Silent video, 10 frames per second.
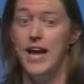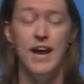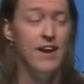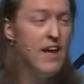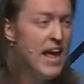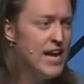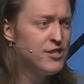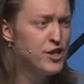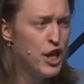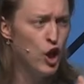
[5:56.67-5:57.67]
It is
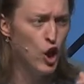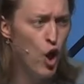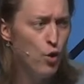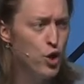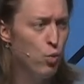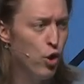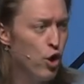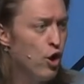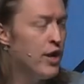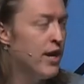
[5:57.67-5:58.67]
such a loaded
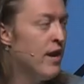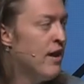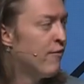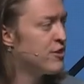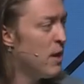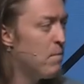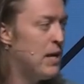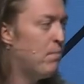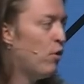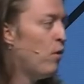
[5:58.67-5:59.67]
word, and for some
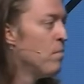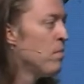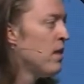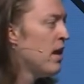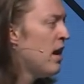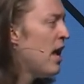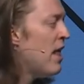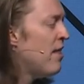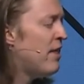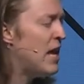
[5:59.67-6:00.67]
people,
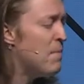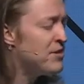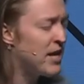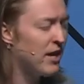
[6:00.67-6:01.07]
the image that